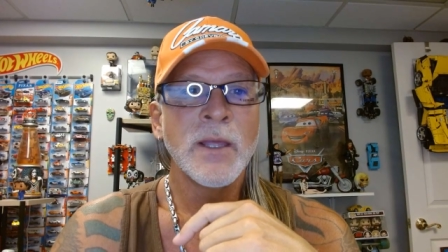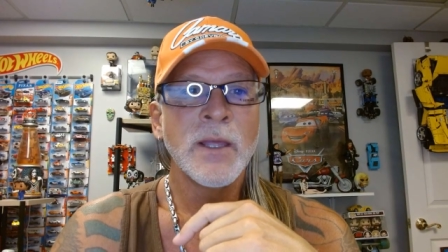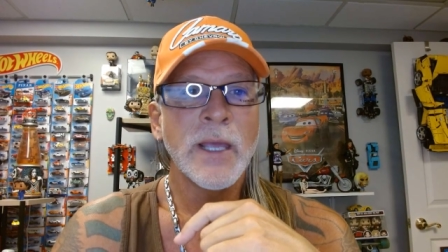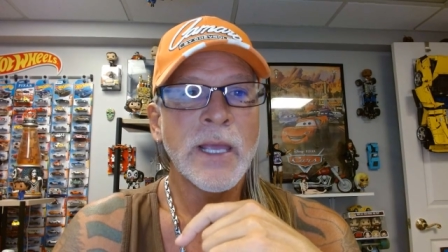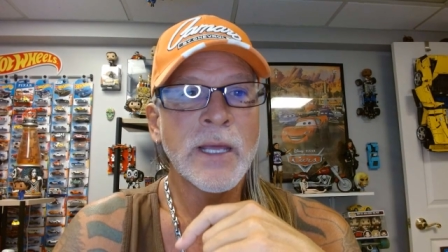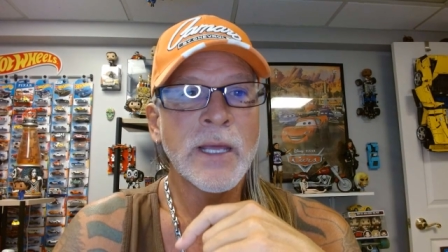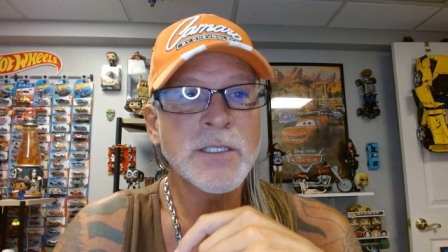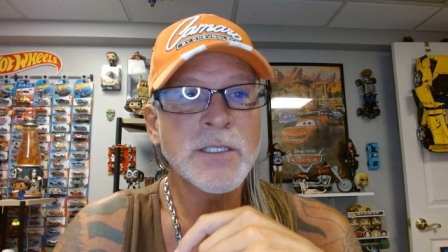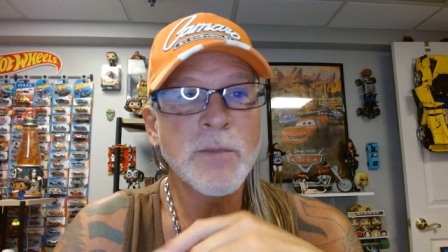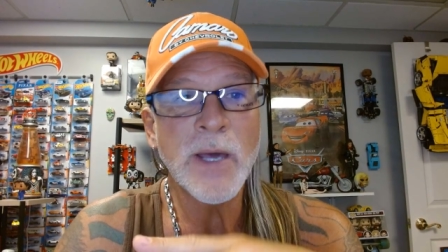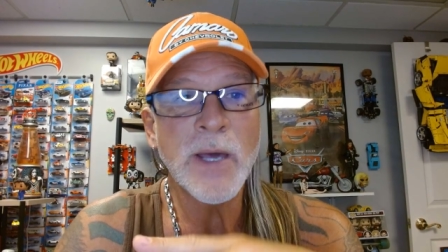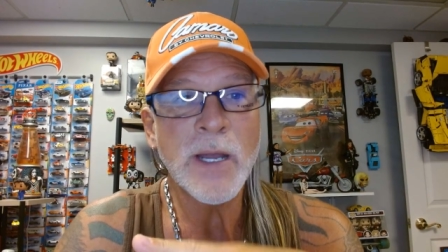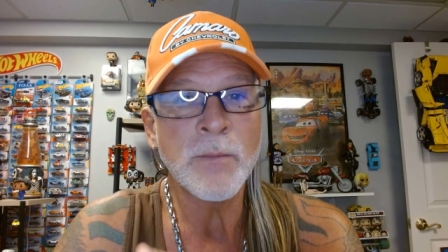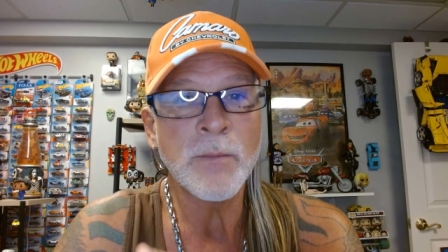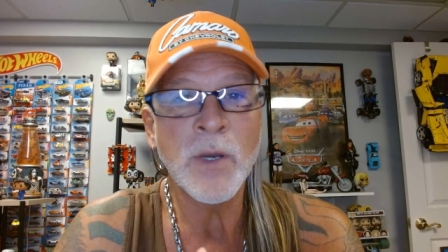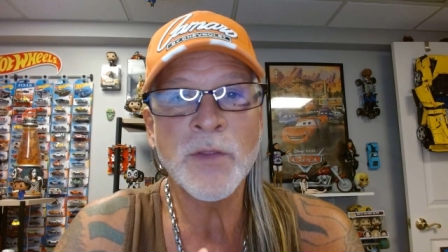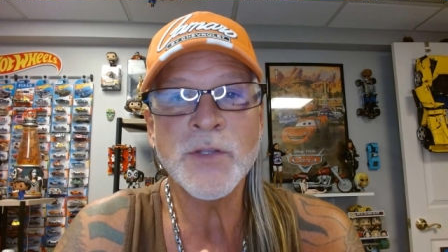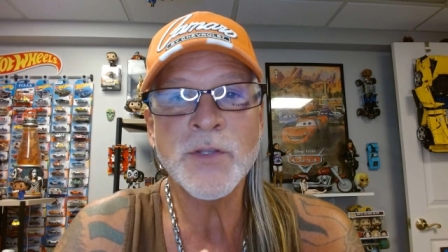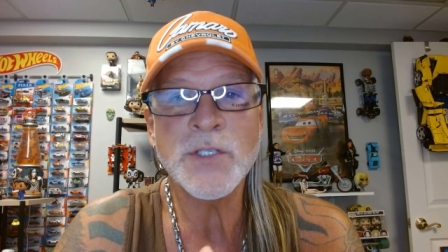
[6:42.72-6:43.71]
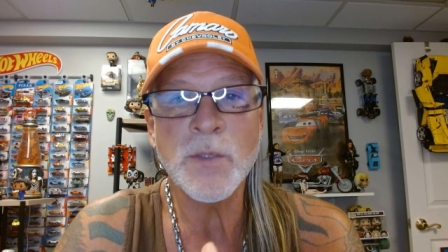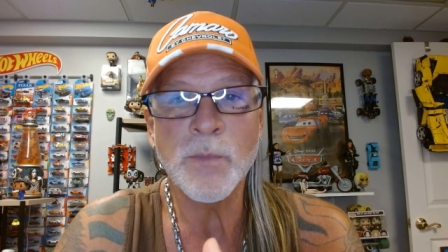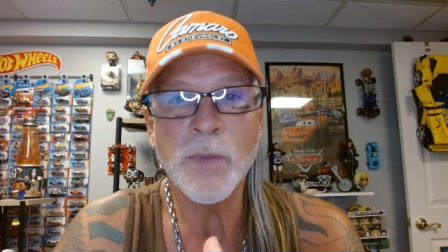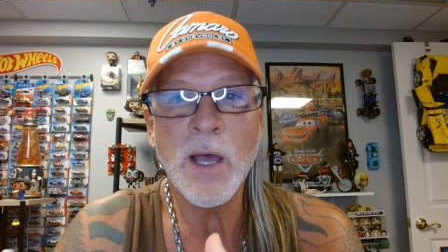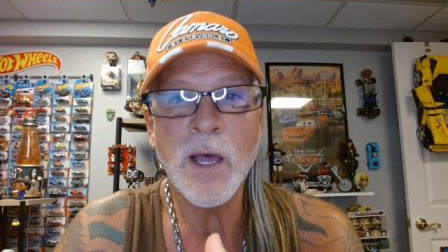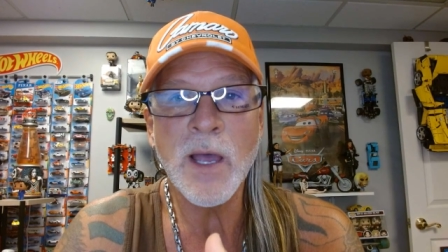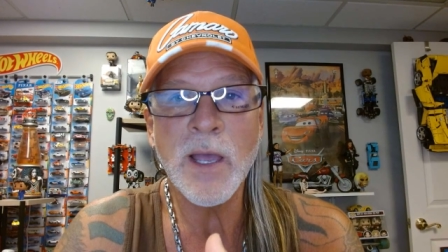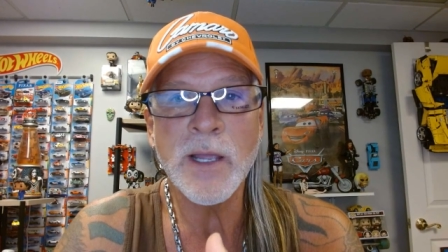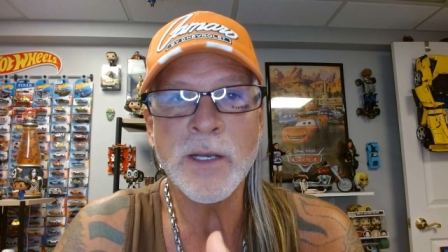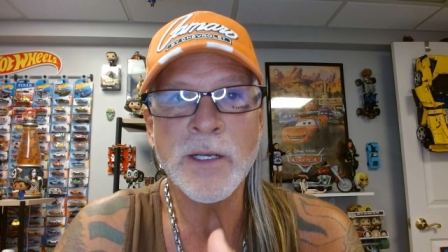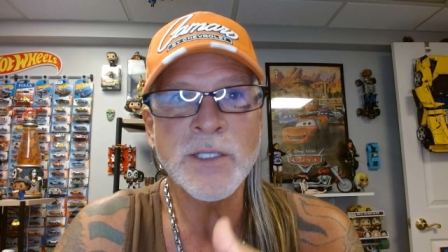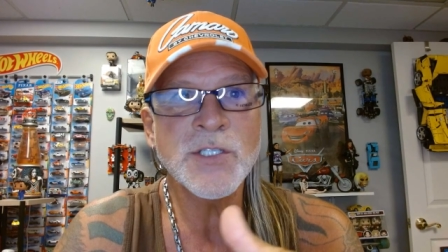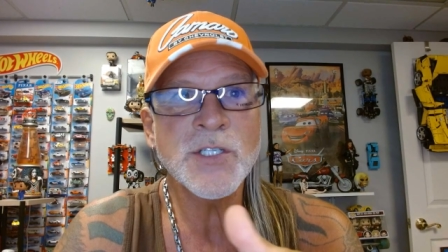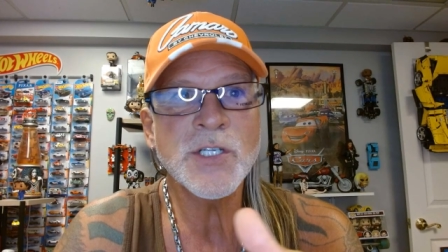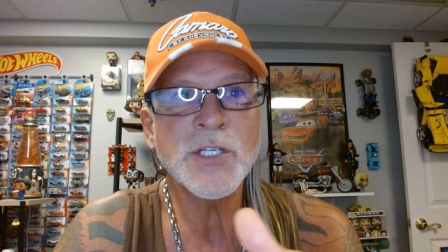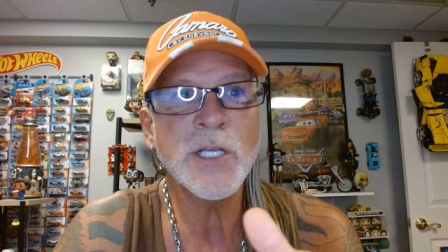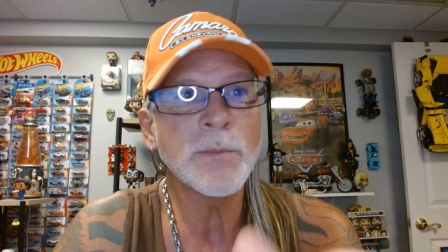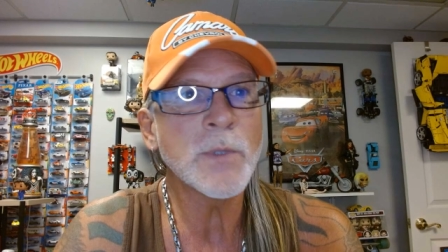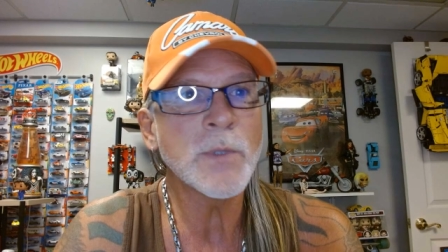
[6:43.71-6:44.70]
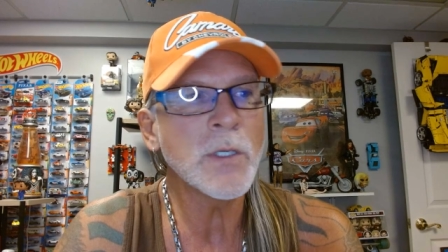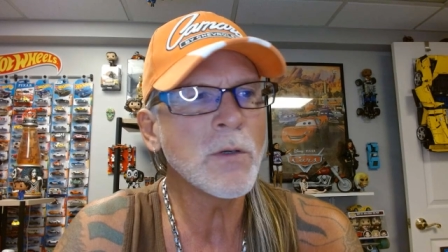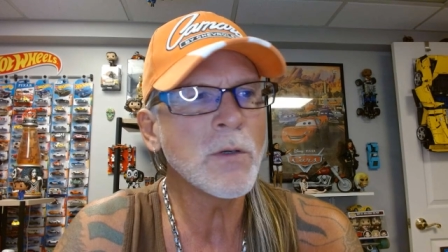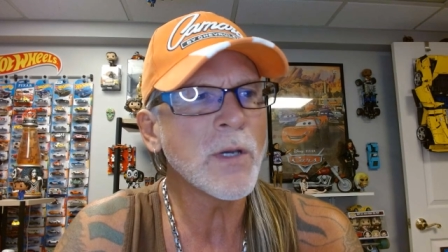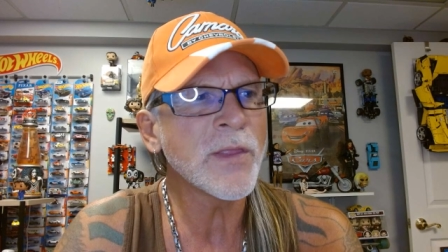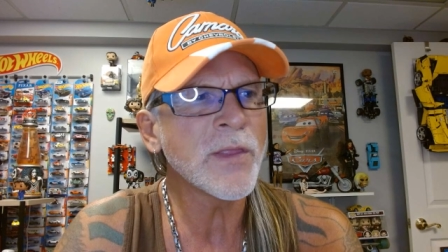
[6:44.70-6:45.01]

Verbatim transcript: And it's about a month's supply and it's cheap too.